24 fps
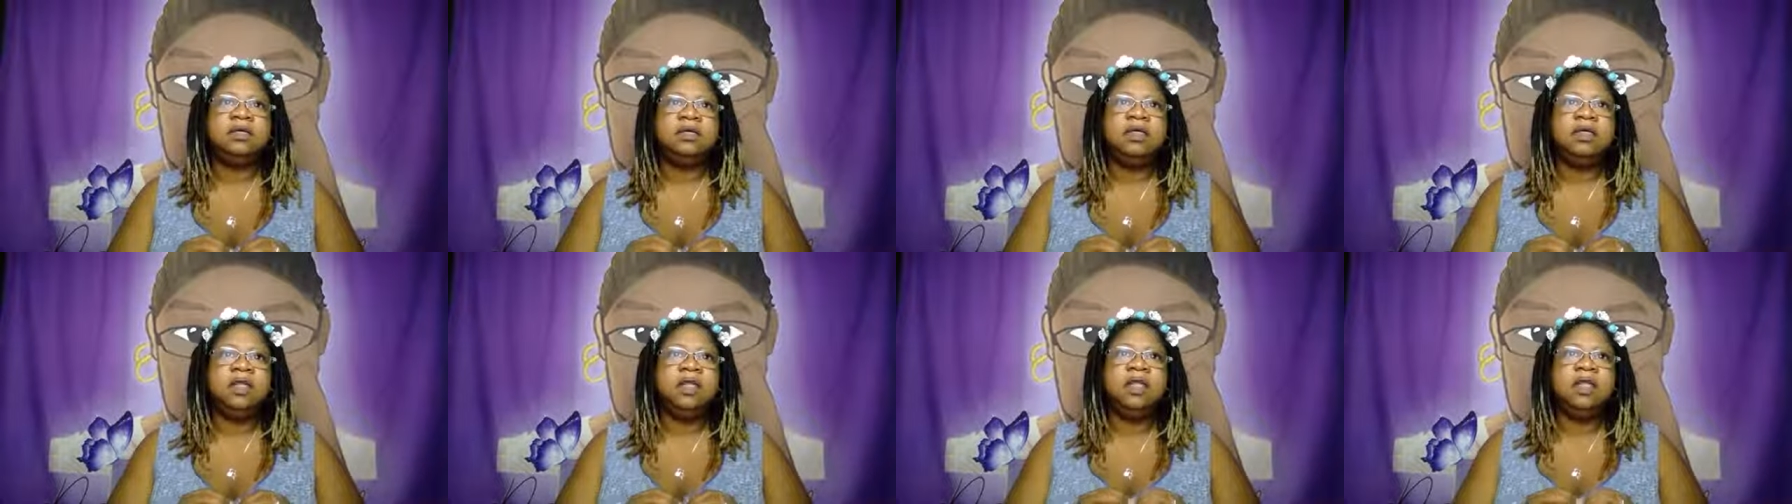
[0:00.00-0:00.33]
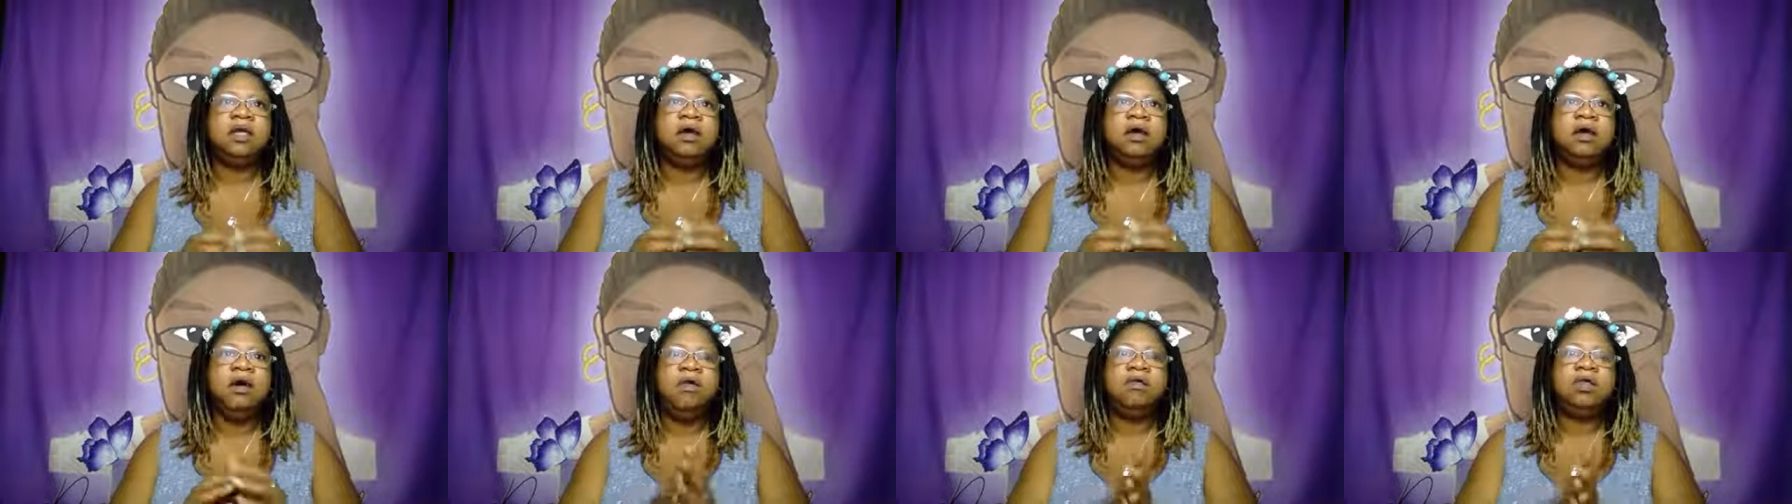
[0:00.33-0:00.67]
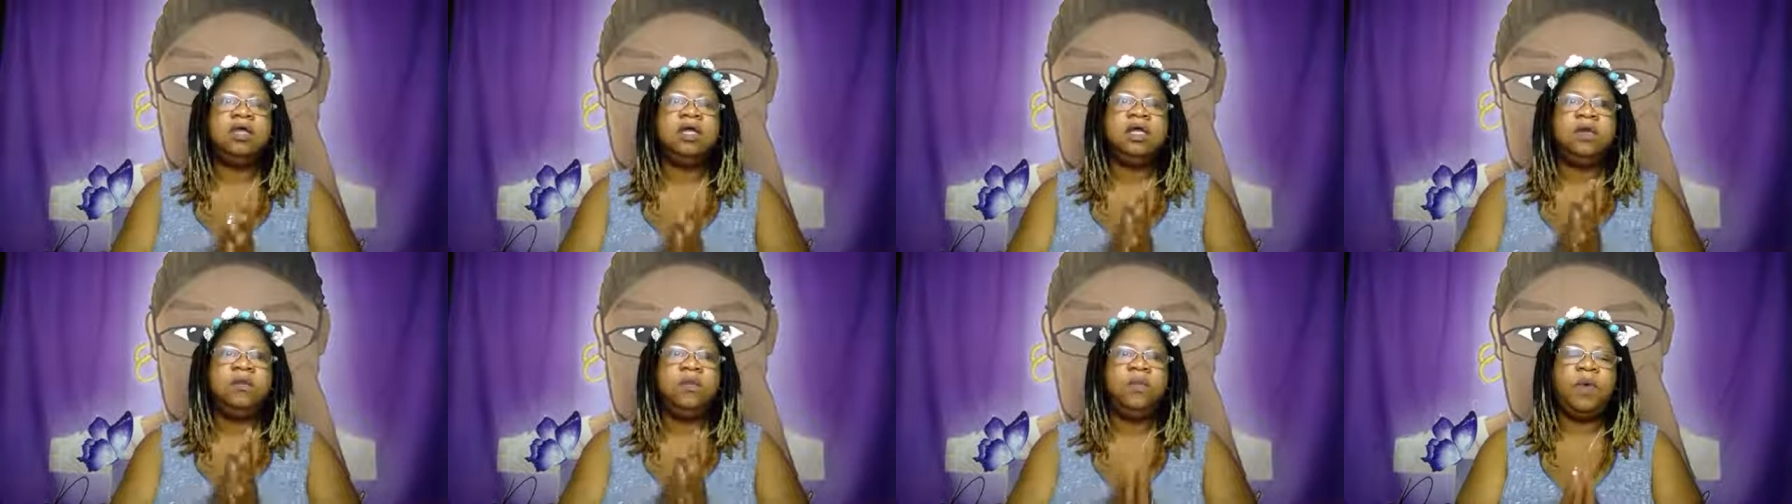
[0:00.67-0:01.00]
the
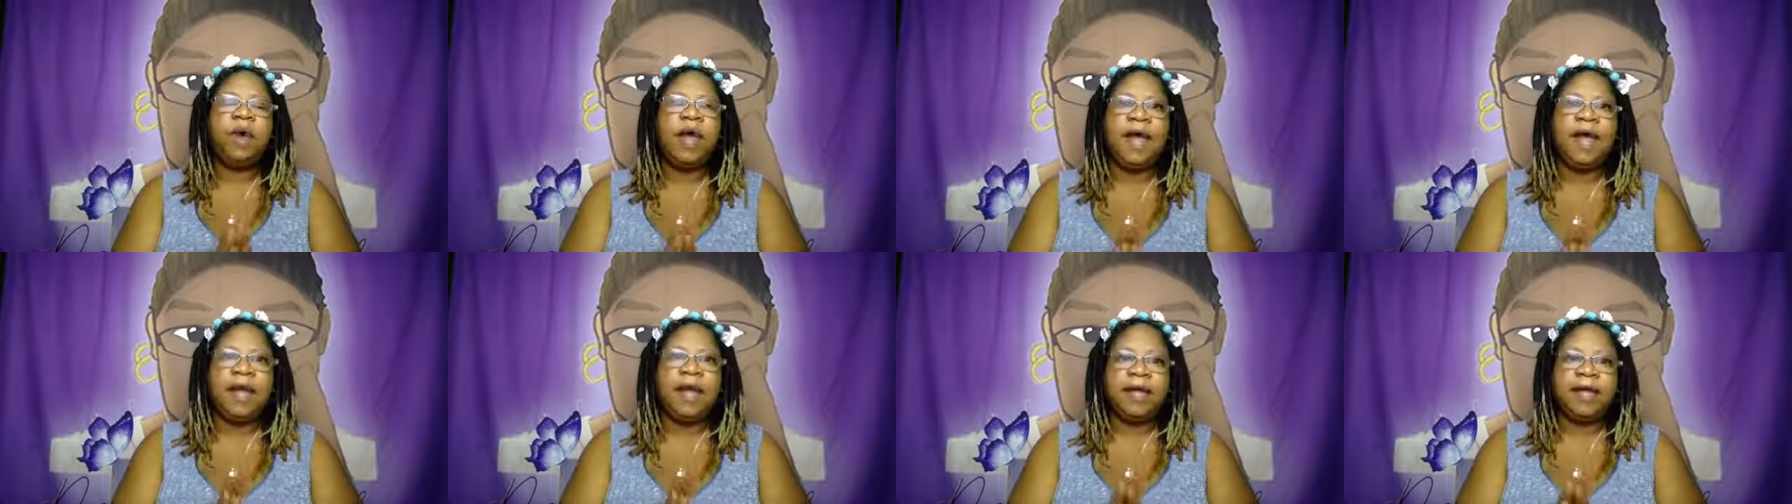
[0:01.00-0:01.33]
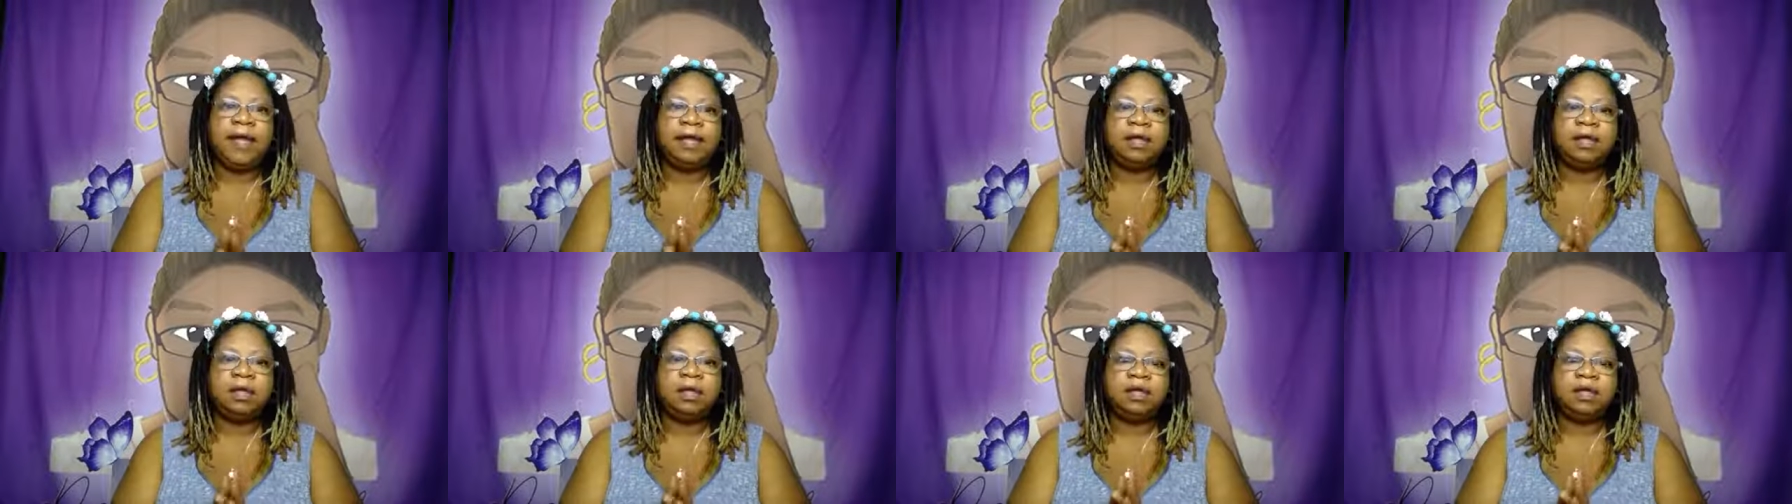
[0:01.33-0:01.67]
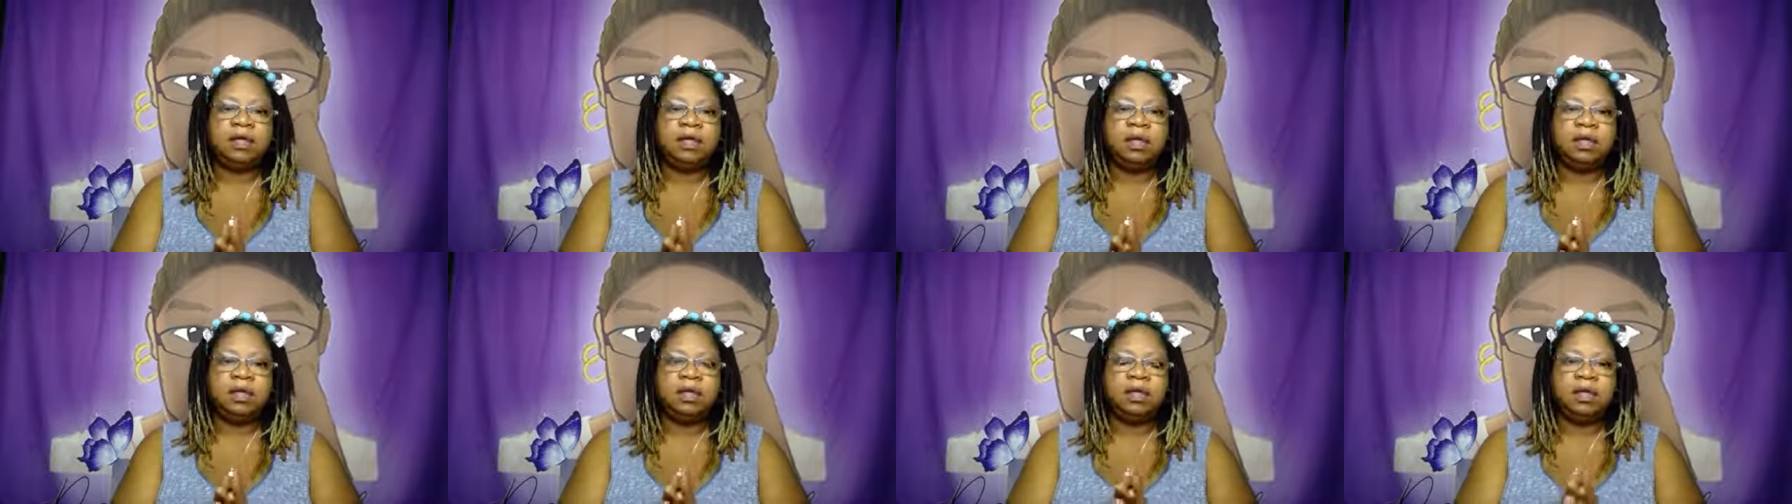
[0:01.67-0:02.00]
only way
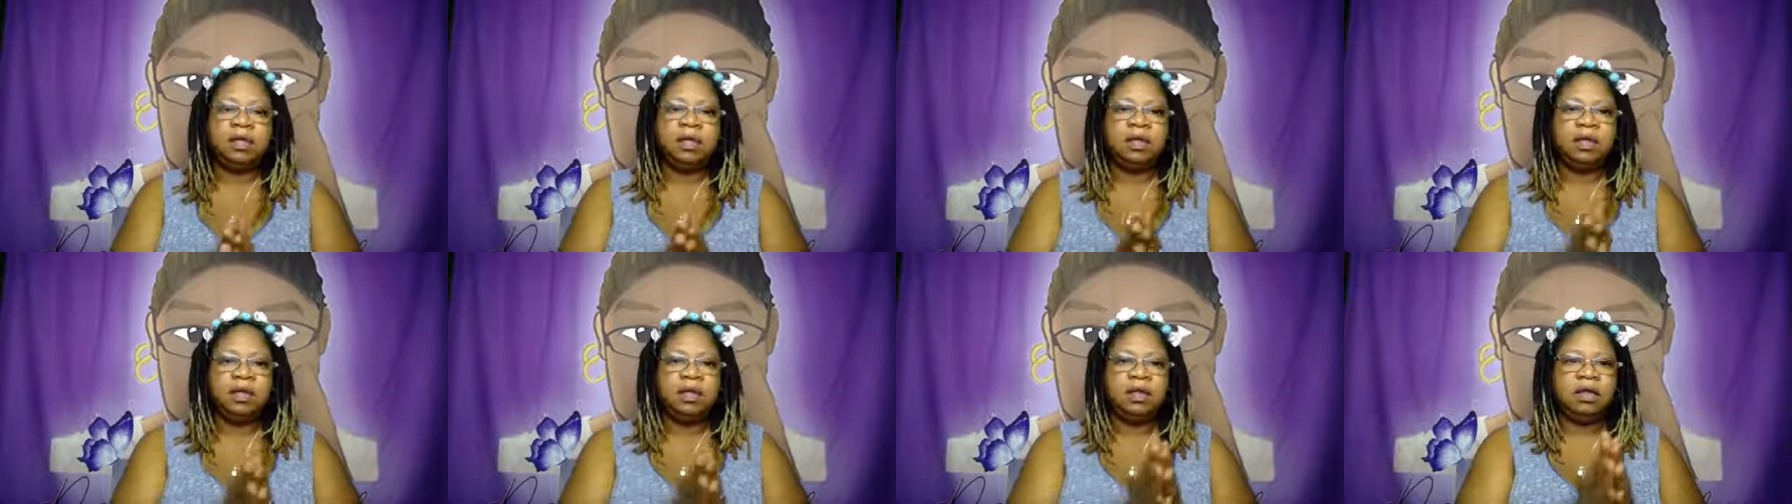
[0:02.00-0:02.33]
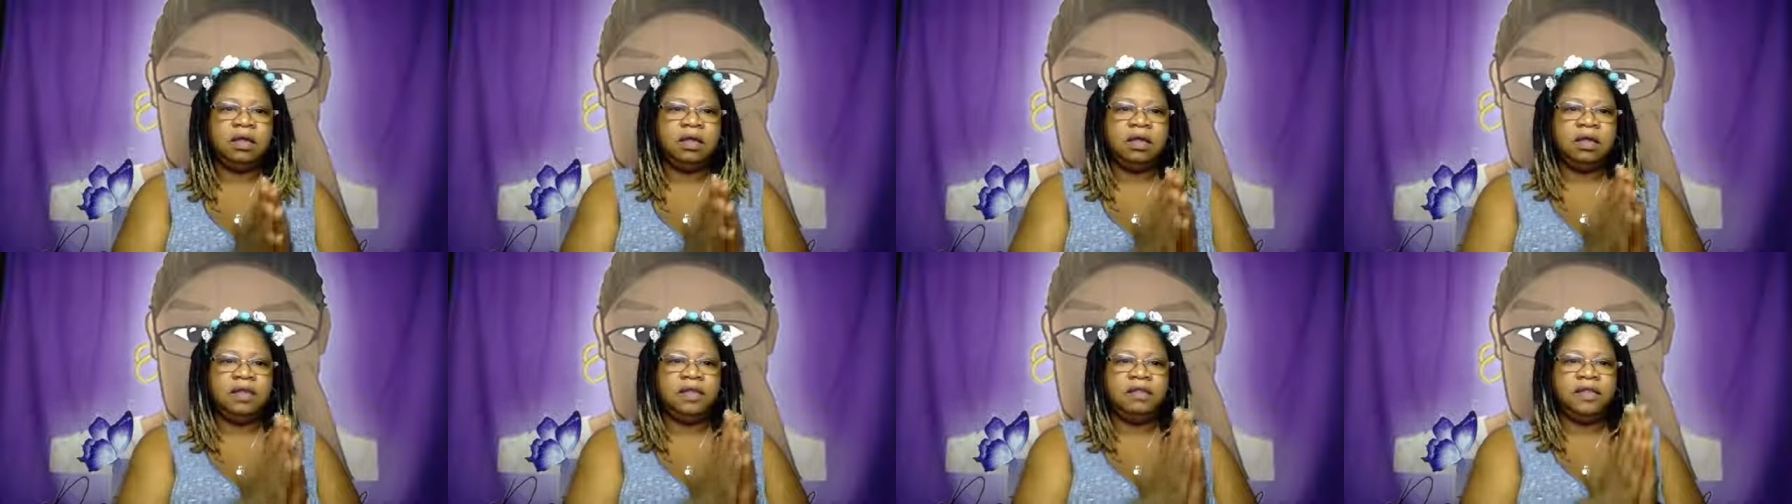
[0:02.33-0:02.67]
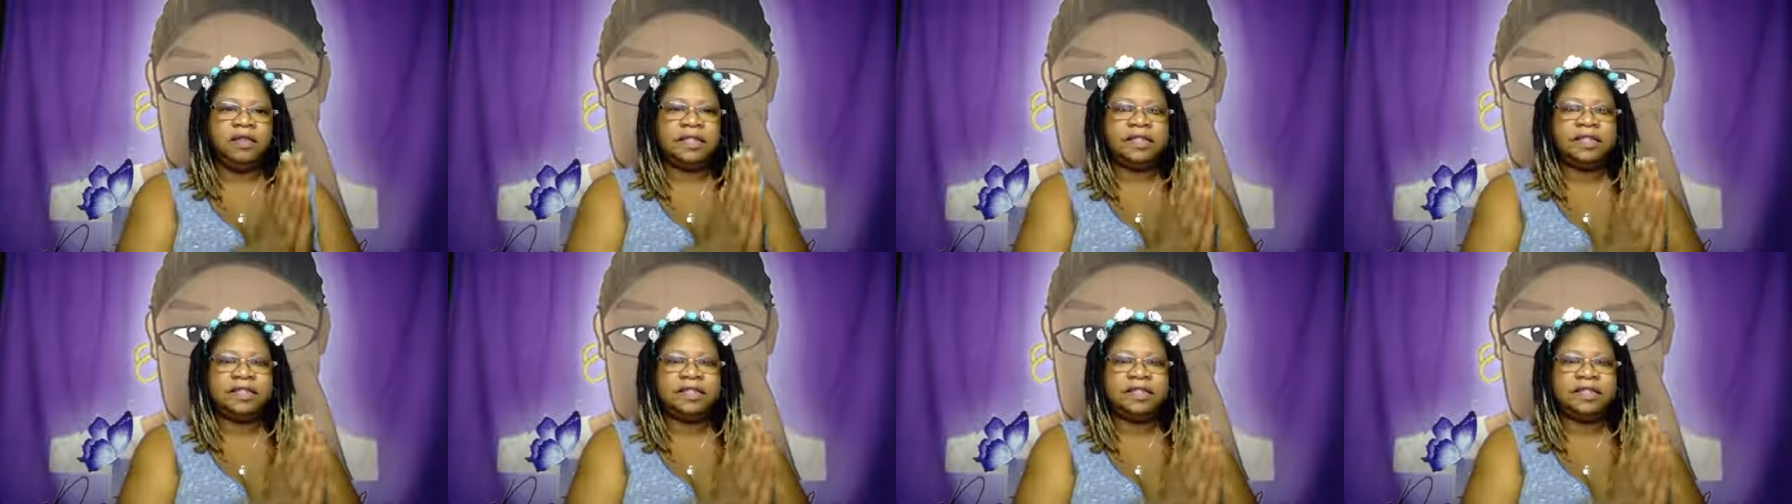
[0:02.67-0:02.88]
the